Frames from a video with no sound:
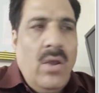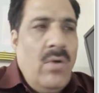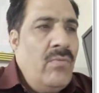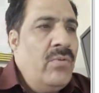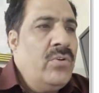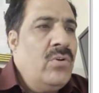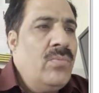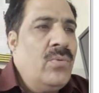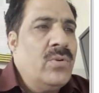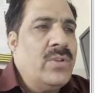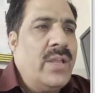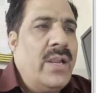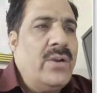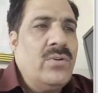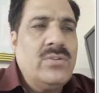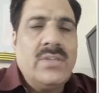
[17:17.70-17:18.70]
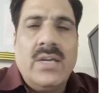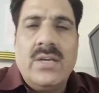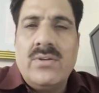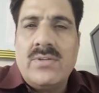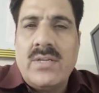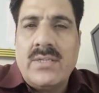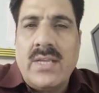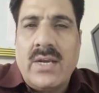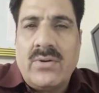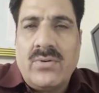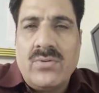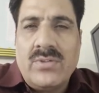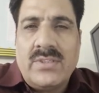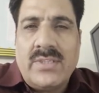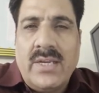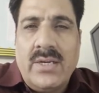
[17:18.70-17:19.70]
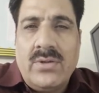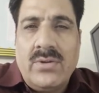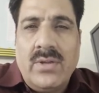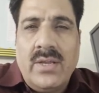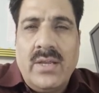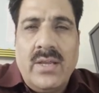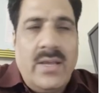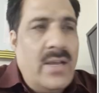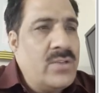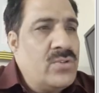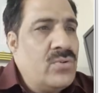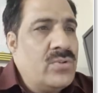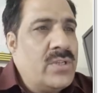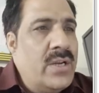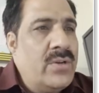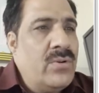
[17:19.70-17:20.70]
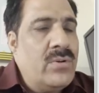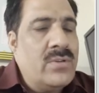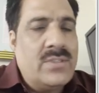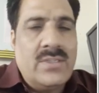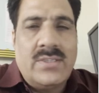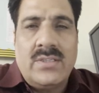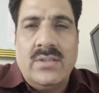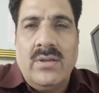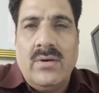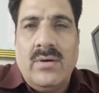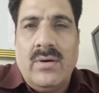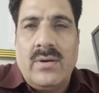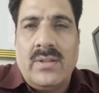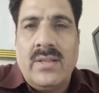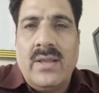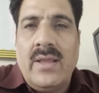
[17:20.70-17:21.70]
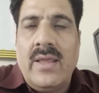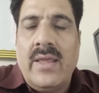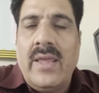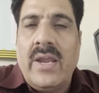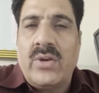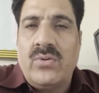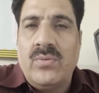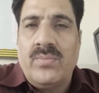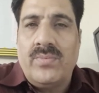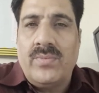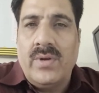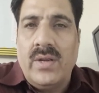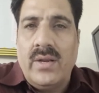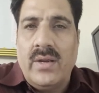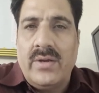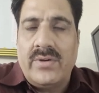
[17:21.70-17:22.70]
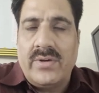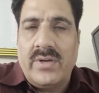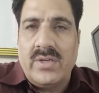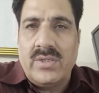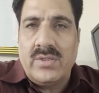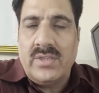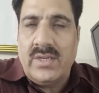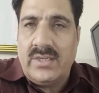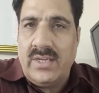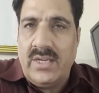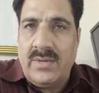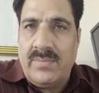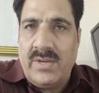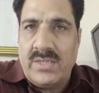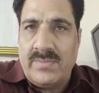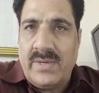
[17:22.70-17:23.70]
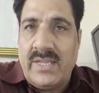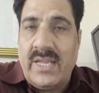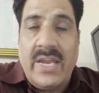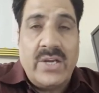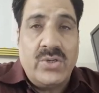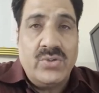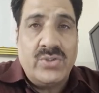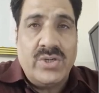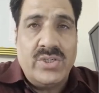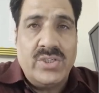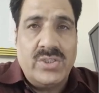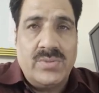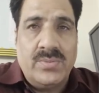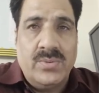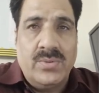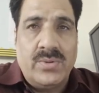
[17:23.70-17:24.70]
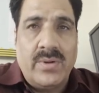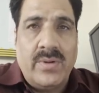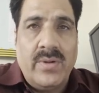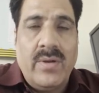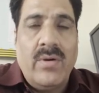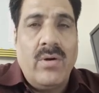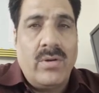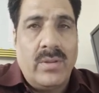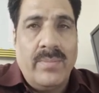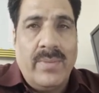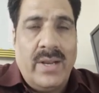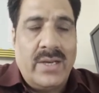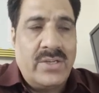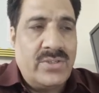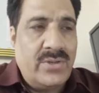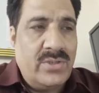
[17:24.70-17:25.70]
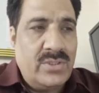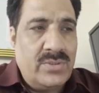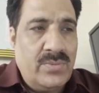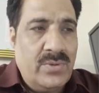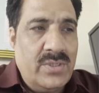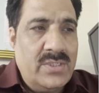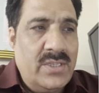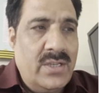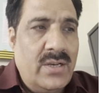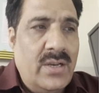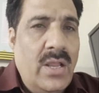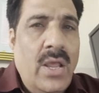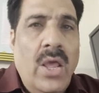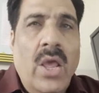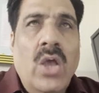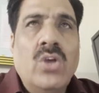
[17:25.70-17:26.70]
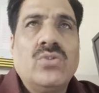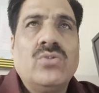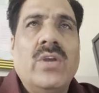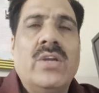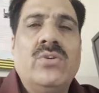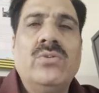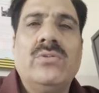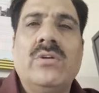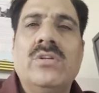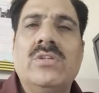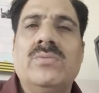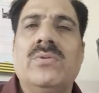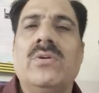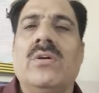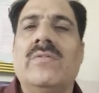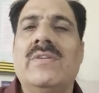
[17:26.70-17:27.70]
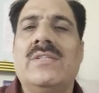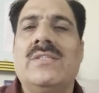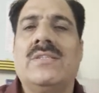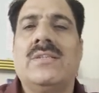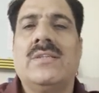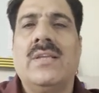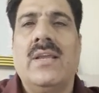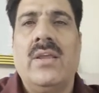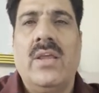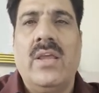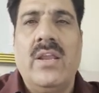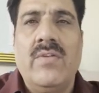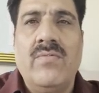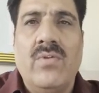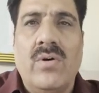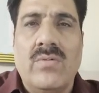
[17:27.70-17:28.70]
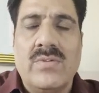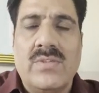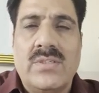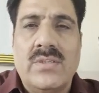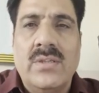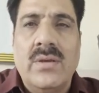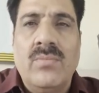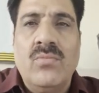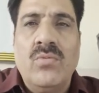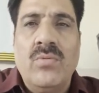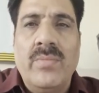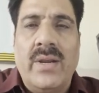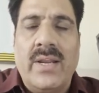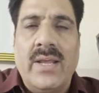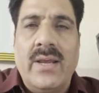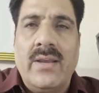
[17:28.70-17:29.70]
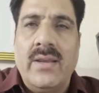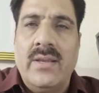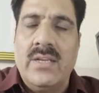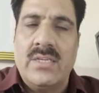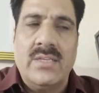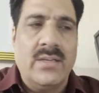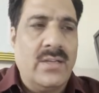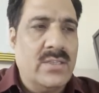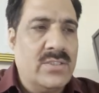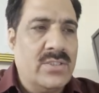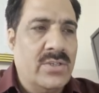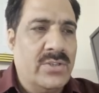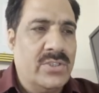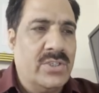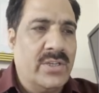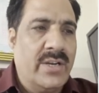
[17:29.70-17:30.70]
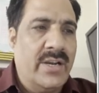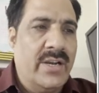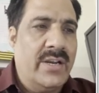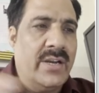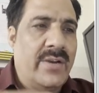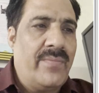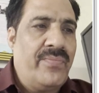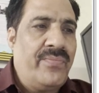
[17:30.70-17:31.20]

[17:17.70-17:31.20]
We know both endocytosis and exocytosis. They are the active, they take place by the active transport or the bulk transport is there. So active transport always involves the movement against the concentration gradient.